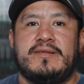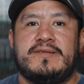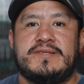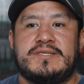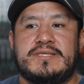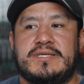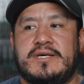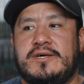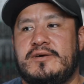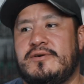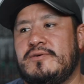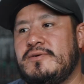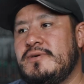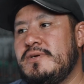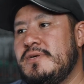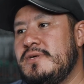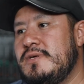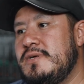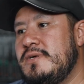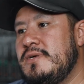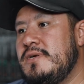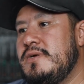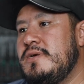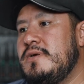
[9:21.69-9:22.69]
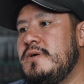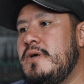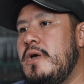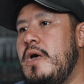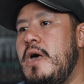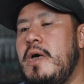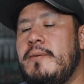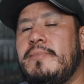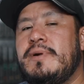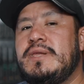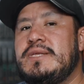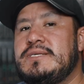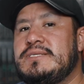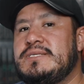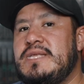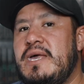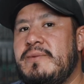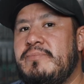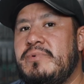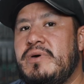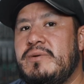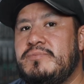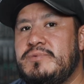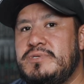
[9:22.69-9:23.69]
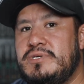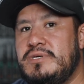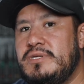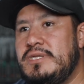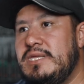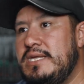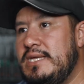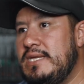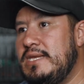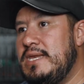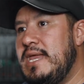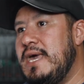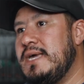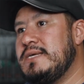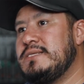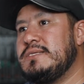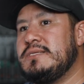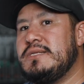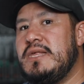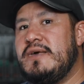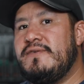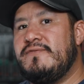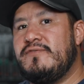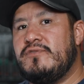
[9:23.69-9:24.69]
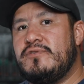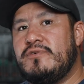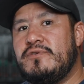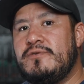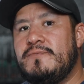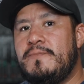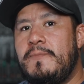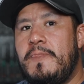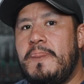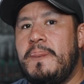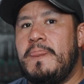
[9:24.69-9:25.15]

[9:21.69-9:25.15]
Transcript: So I'm going to step up to the next level.